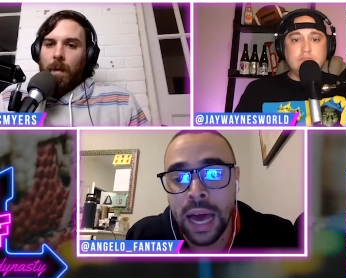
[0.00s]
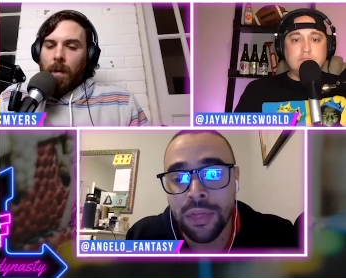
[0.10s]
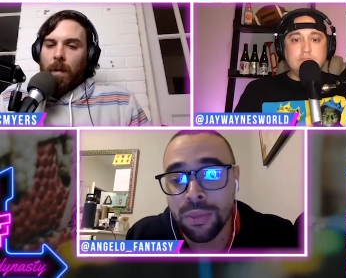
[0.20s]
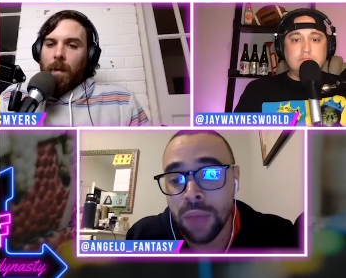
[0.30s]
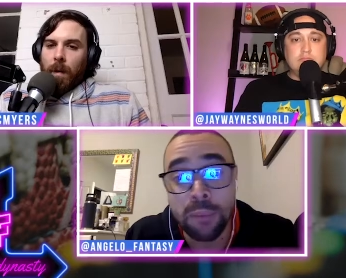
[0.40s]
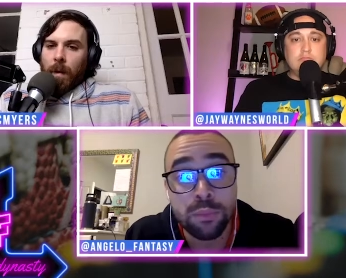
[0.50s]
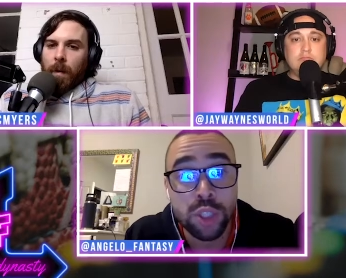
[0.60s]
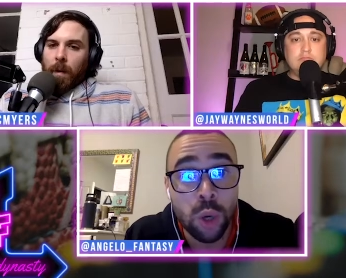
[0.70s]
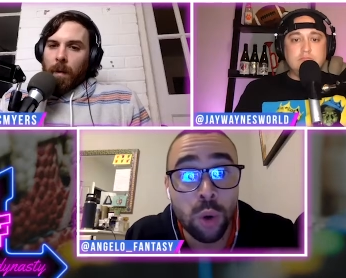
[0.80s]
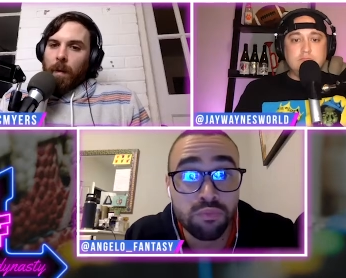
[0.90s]
Speaker 1: I, I'm
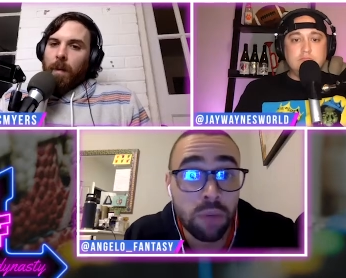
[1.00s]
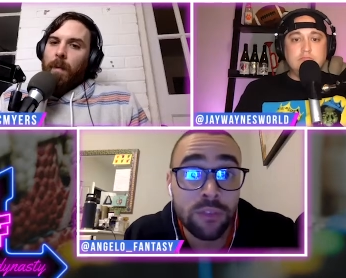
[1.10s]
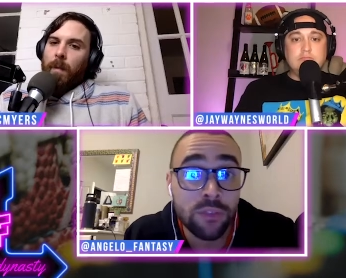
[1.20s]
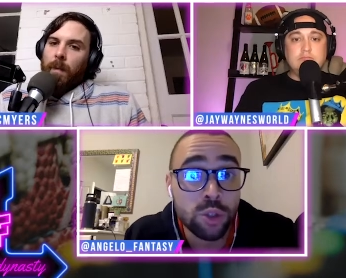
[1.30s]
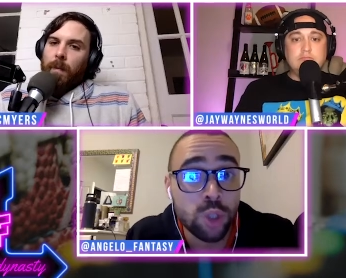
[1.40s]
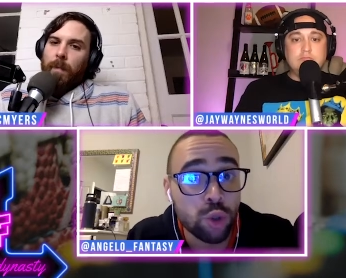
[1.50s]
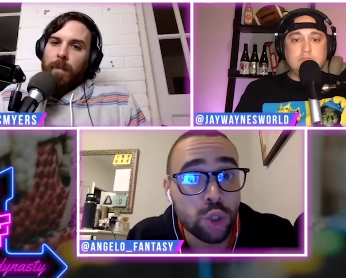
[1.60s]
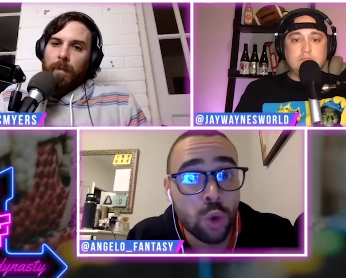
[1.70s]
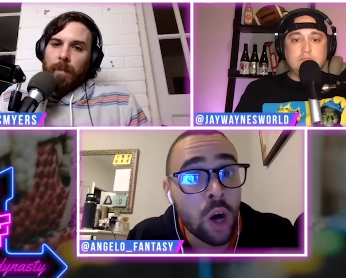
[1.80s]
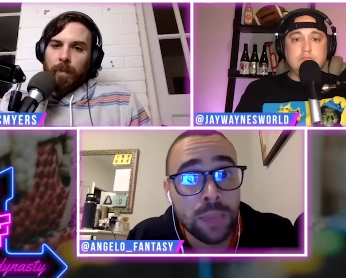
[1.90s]
so, I feel so
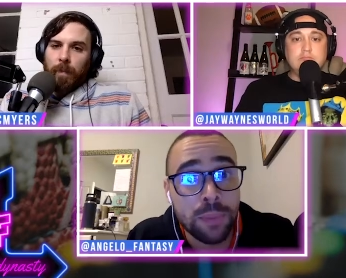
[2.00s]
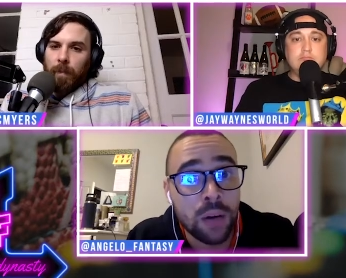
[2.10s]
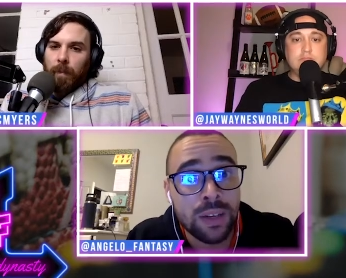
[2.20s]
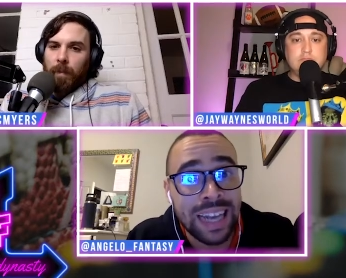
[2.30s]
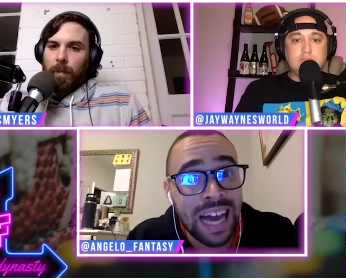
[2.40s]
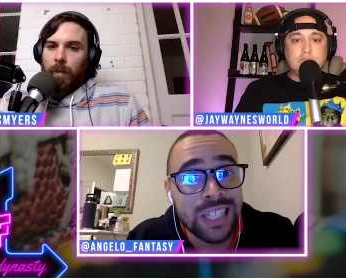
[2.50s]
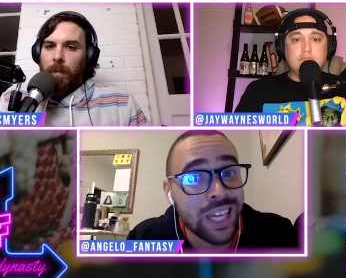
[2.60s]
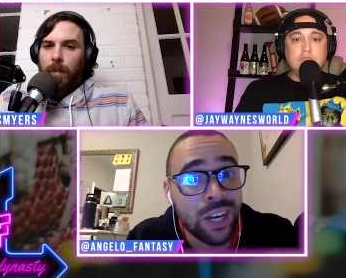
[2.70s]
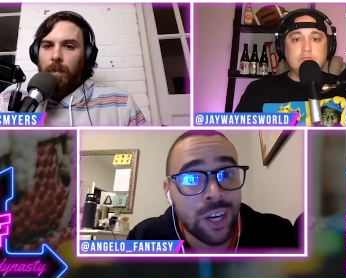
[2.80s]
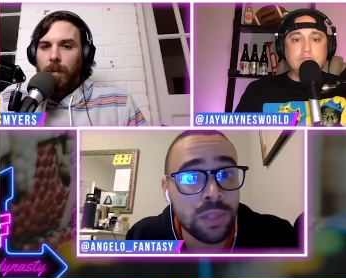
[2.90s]
strongly about
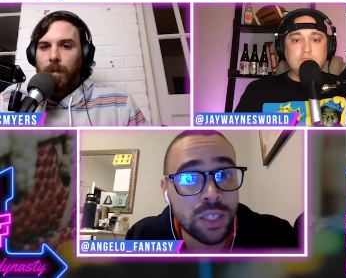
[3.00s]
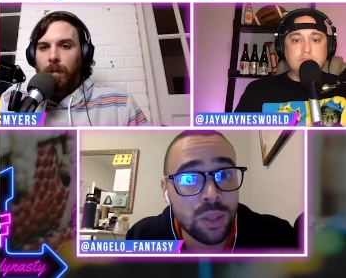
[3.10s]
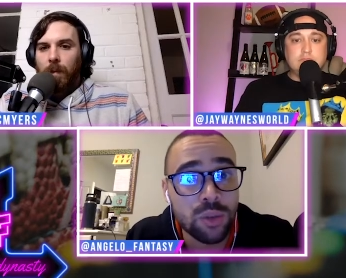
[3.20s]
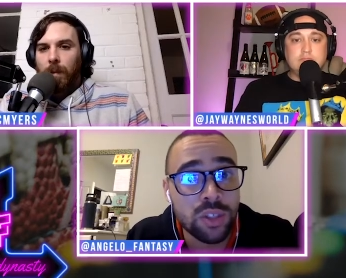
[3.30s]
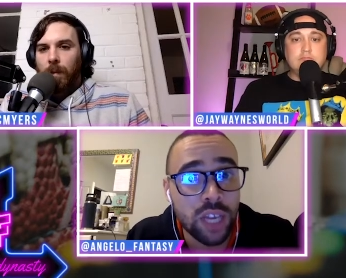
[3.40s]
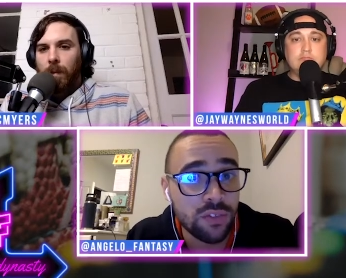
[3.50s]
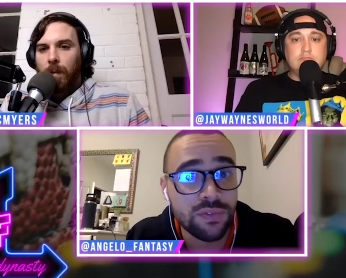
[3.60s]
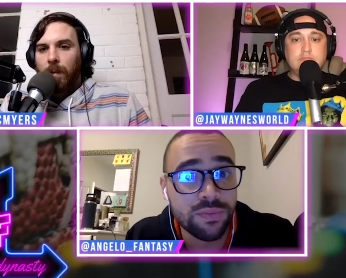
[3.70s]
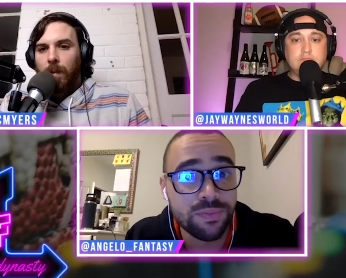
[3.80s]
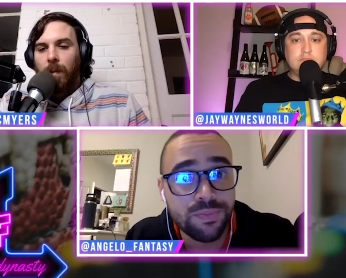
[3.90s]
Najee Harris being so
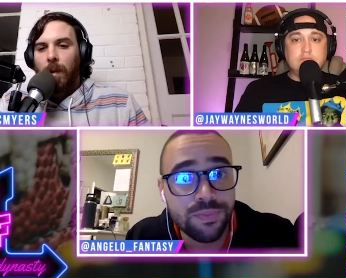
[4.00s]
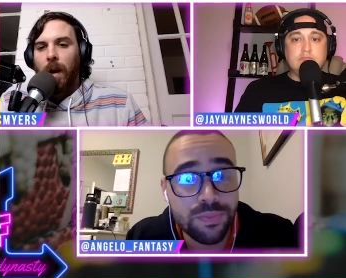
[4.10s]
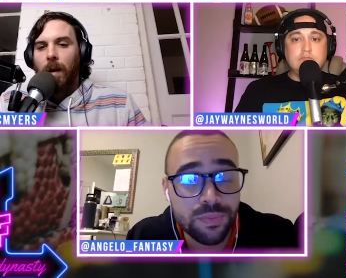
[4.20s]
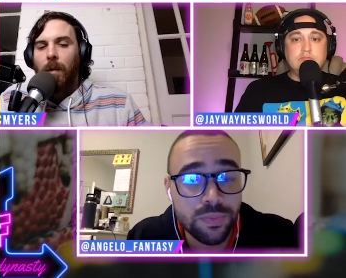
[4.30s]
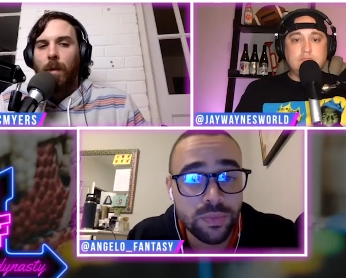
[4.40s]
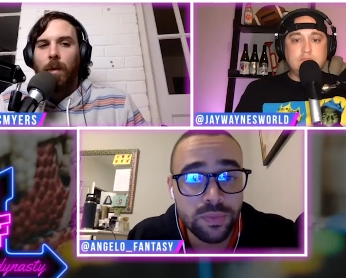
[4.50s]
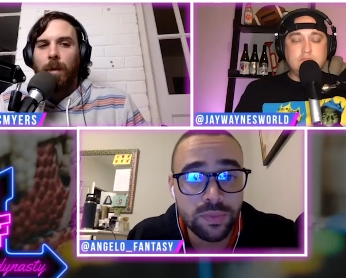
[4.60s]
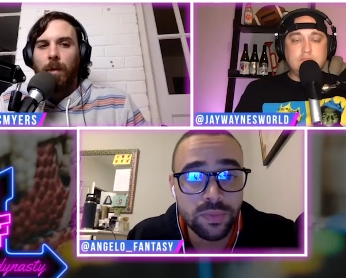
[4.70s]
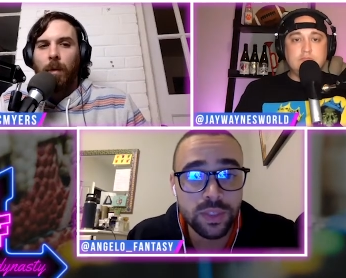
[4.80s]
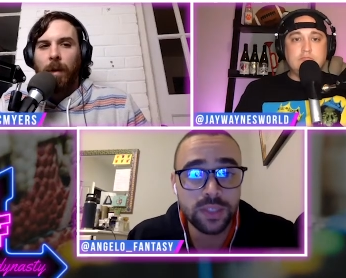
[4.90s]
safe. Yeah,
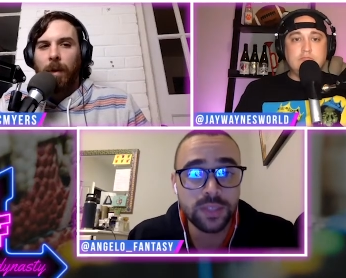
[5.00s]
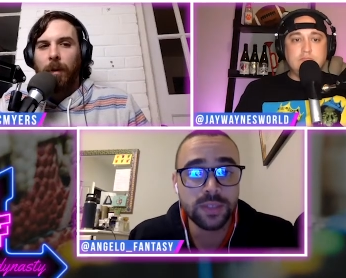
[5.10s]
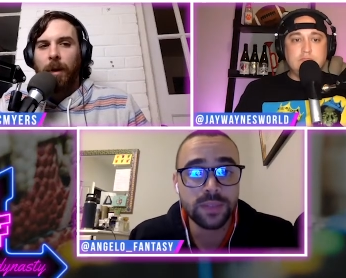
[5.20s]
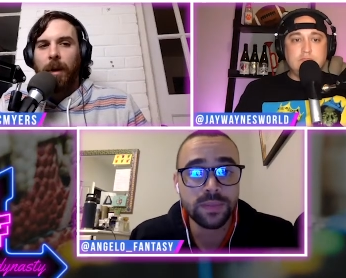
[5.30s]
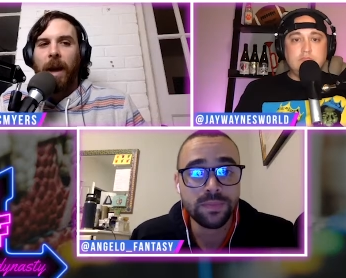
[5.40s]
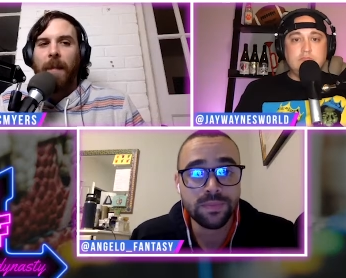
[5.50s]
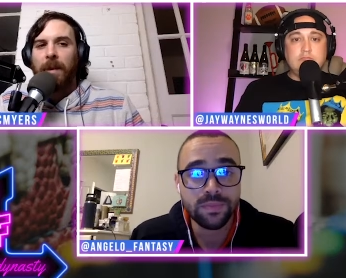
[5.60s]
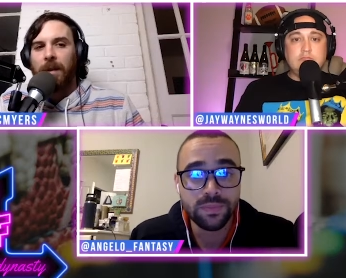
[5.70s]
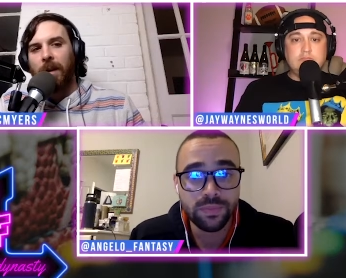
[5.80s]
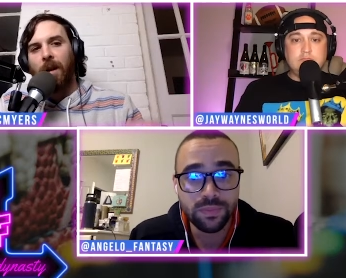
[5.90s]
well, well,
Speaker 2: I think we're going to cap
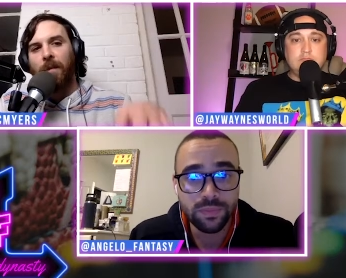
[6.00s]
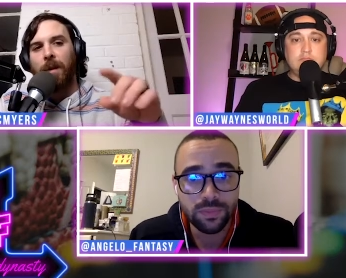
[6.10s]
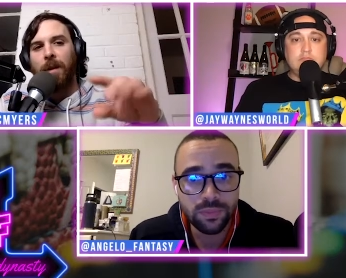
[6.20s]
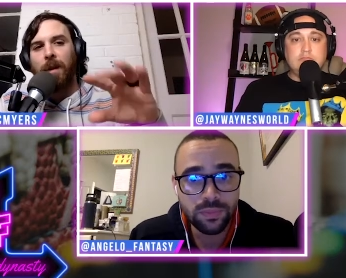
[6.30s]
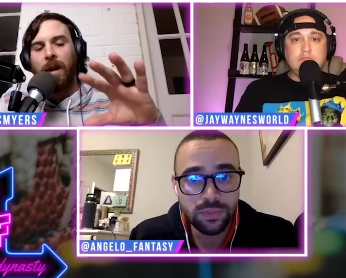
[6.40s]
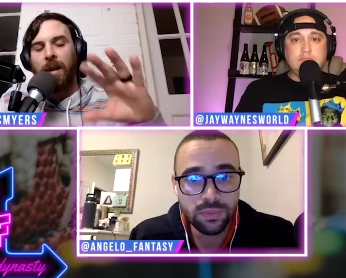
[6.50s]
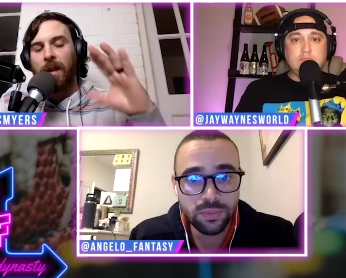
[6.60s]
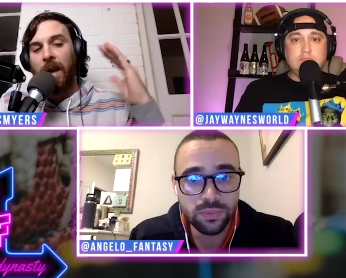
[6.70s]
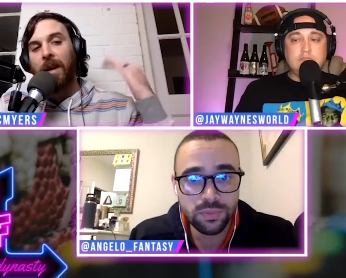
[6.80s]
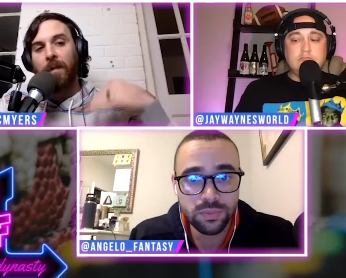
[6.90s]
this thing off with at
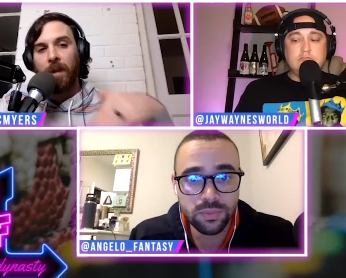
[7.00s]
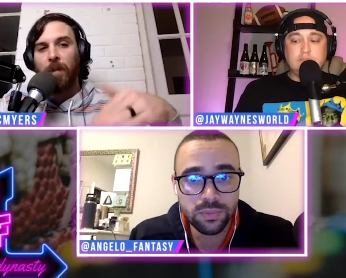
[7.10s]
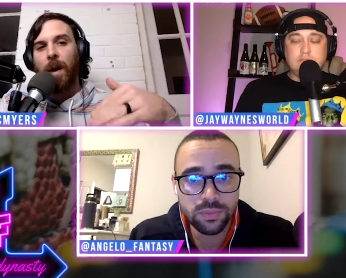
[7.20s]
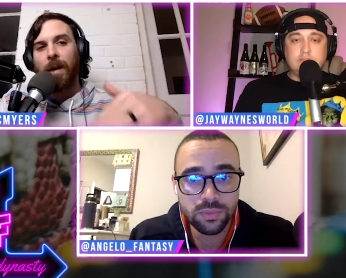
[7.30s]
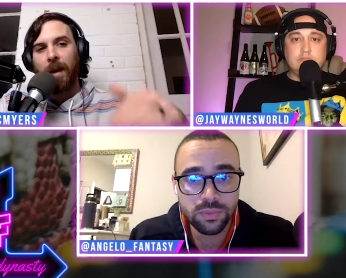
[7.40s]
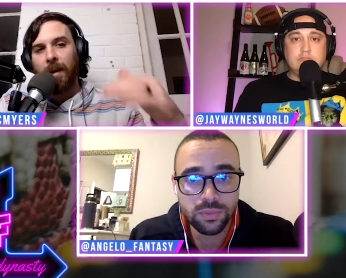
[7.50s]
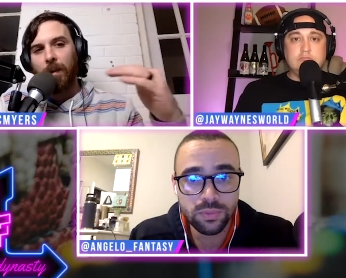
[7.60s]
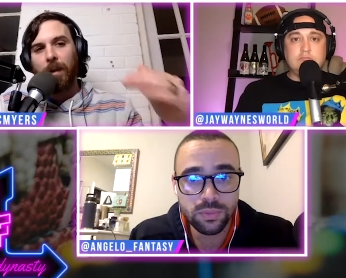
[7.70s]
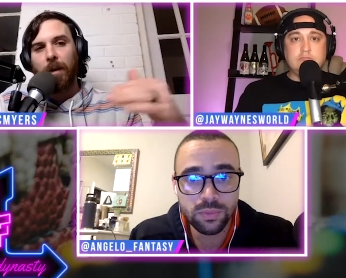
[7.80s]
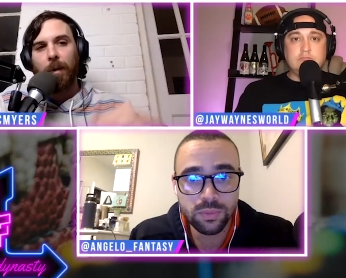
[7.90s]
the end of this
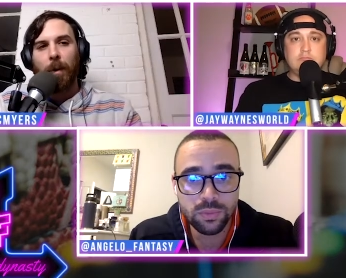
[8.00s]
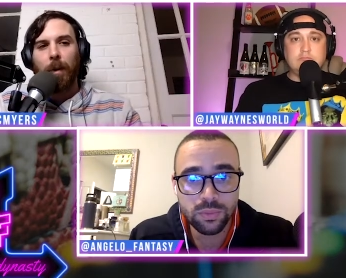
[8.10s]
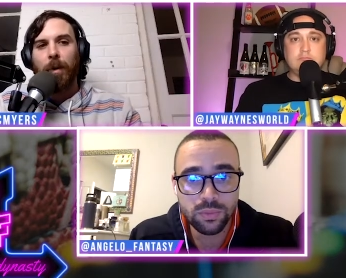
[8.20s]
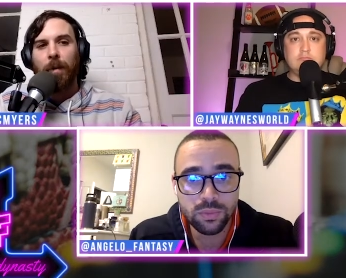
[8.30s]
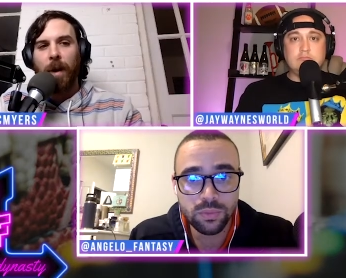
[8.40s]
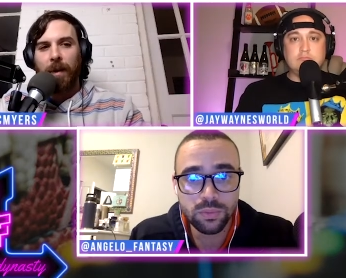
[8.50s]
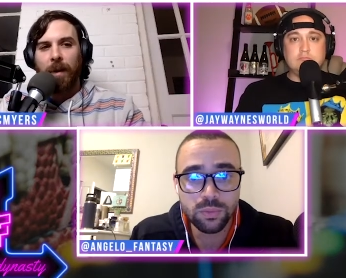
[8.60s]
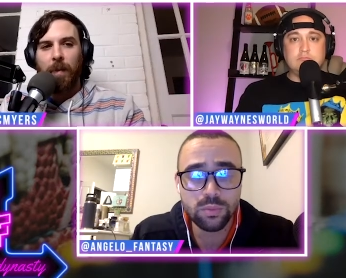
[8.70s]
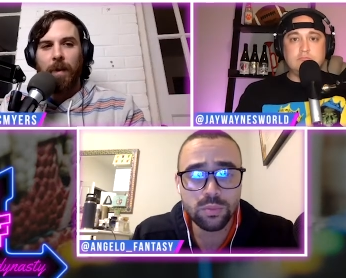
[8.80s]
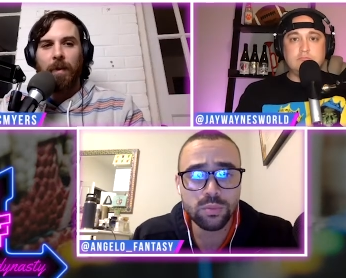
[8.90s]
podcast with talking a little
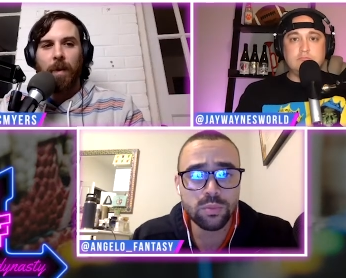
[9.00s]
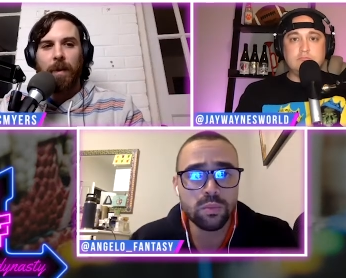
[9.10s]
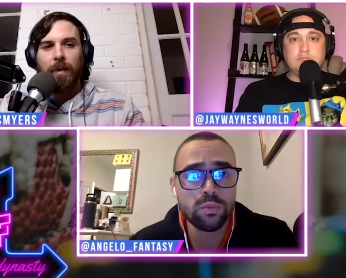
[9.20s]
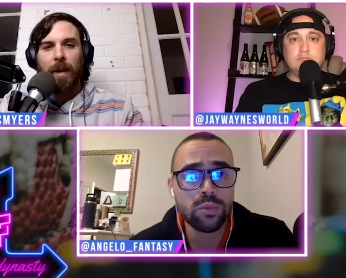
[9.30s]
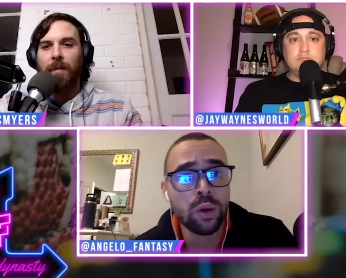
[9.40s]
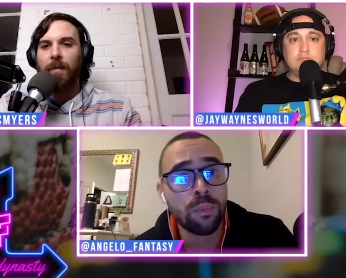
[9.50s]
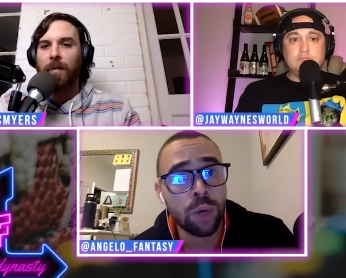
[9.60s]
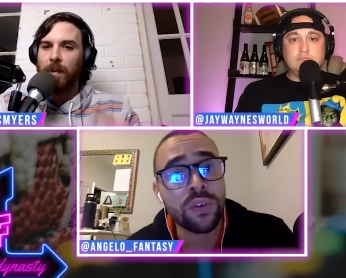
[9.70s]
DeVonta Smith. So I'll save